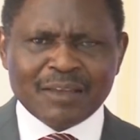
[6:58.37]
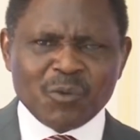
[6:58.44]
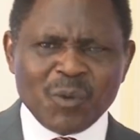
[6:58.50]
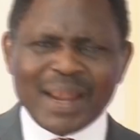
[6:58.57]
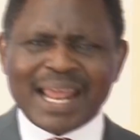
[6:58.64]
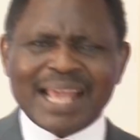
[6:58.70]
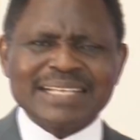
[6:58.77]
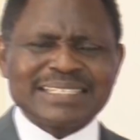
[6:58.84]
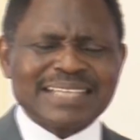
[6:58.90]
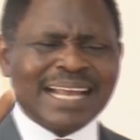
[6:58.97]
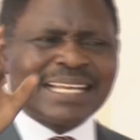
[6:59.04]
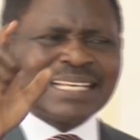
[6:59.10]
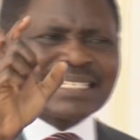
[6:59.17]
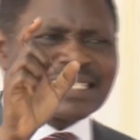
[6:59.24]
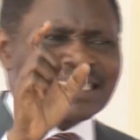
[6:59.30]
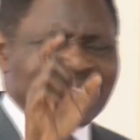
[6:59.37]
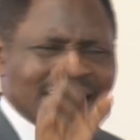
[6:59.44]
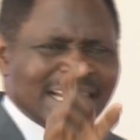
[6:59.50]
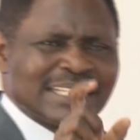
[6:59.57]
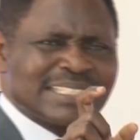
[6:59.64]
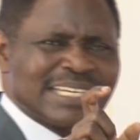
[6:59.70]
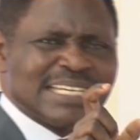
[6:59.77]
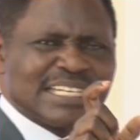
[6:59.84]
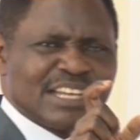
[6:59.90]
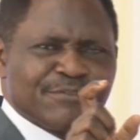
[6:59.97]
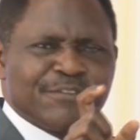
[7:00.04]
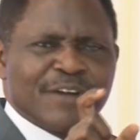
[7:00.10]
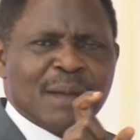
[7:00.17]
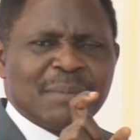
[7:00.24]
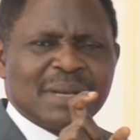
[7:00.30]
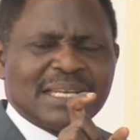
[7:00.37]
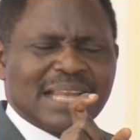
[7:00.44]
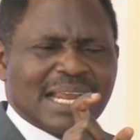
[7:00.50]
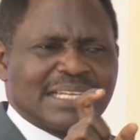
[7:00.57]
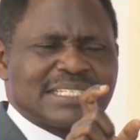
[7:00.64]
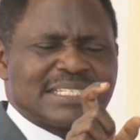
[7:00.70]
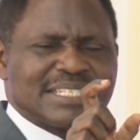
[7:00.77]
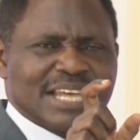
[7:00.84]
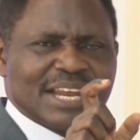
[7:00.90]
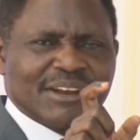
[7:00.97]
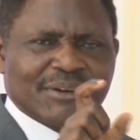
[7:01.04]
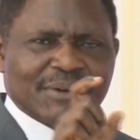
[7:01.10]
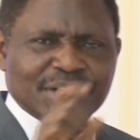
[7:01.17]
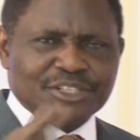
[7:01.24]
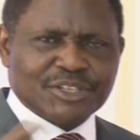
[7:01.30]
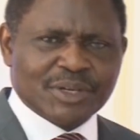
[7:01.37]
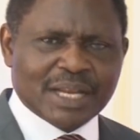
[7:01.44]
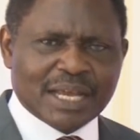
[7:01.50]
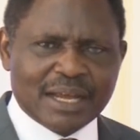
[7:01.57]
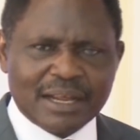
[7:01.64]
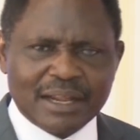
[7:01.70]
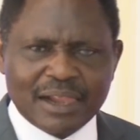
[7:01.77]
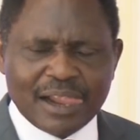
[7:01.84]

Whether it's an insanity in the family that is generational,